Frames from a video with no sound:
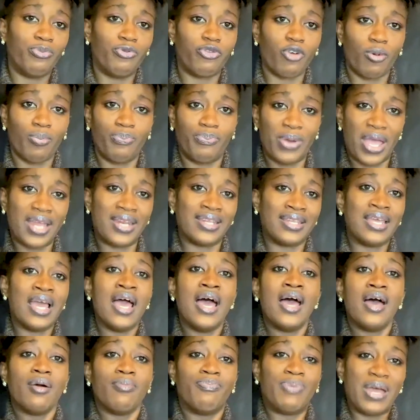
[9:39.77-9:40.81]
for Ben
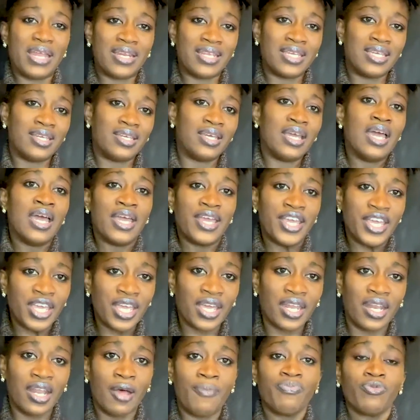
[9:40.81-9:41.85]
Benny
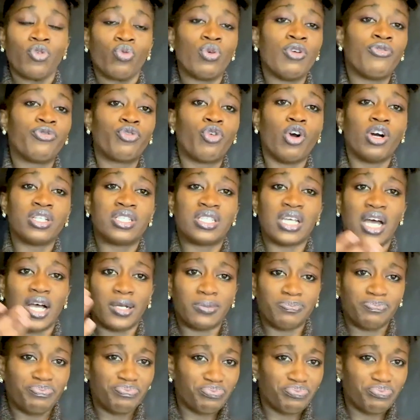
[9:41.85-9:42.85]
Hinn. We've got uh,